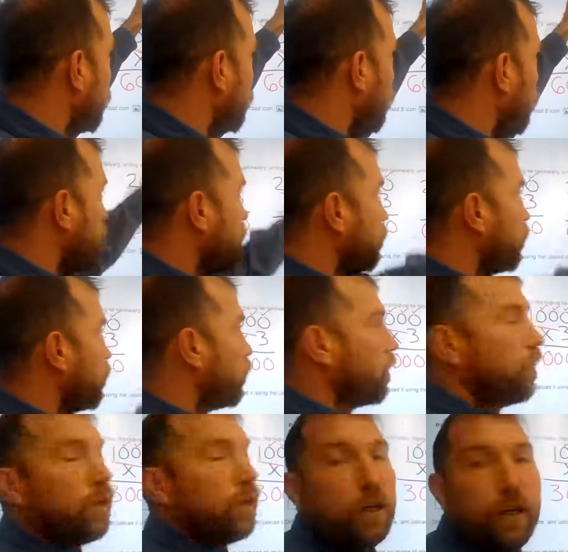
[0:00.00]
one
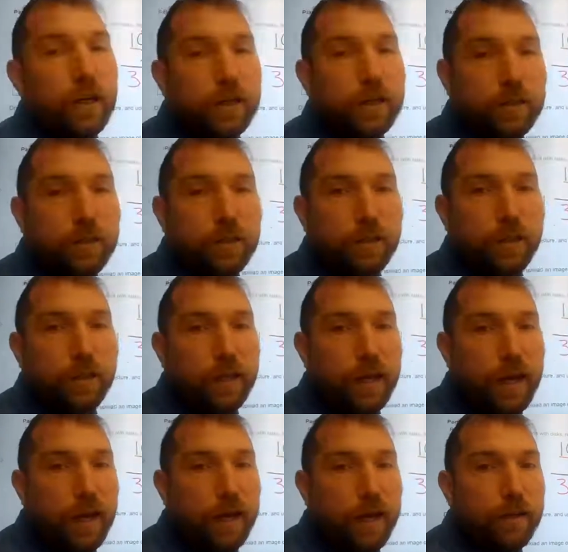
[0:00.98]
more on to
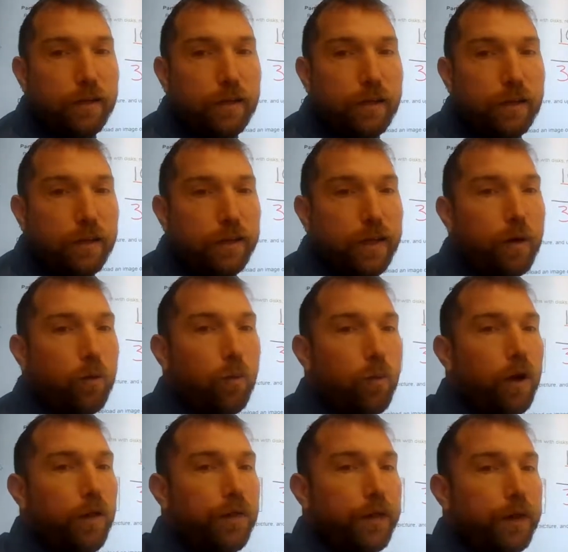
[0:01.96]
that. That
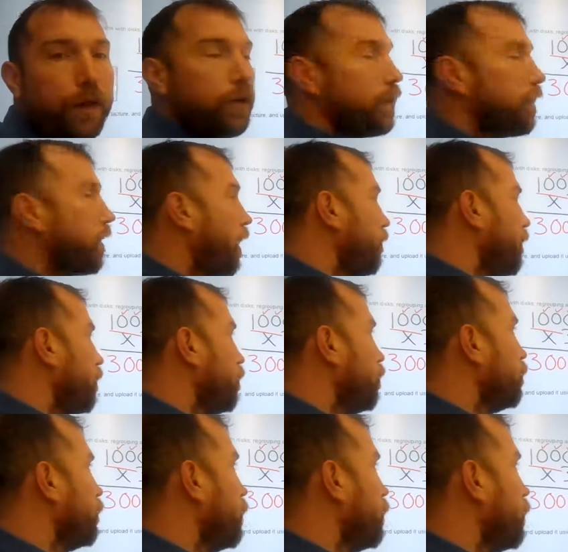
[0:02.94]
one that we carried
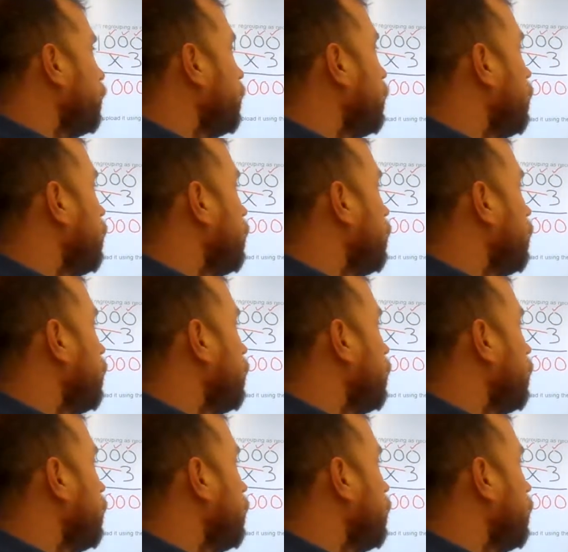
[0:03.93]
over